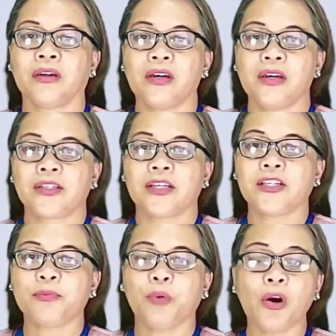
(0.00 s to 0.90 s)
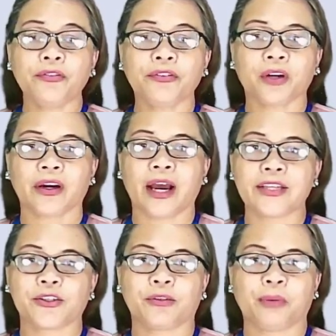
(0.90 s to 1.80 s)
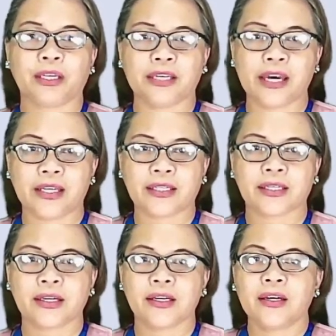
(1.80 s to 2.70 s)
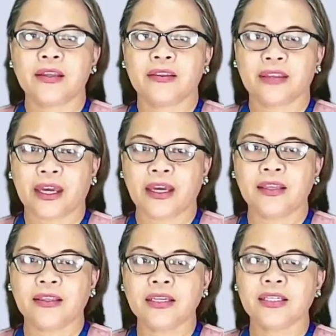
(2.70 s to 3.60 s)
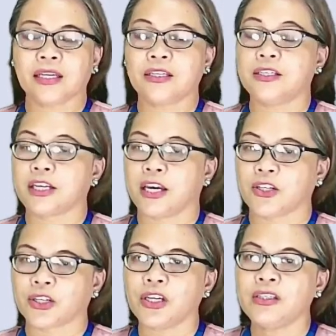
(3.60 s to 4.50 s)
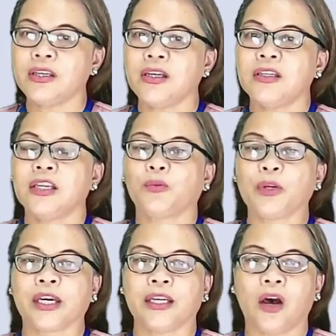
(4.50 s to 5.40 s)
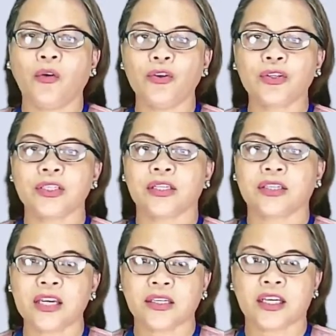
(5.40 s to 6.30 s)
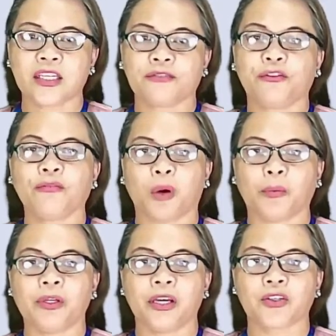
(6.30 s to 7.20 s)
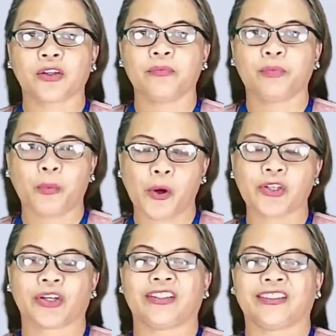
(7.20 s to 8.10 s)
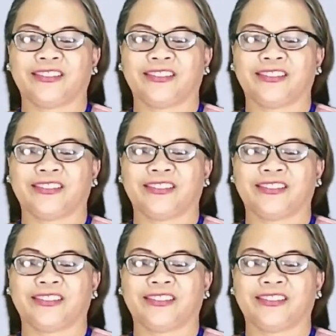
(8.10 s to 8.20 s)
Since both are answered by yes, then this is an indication that we can now use the z-test for population proportion.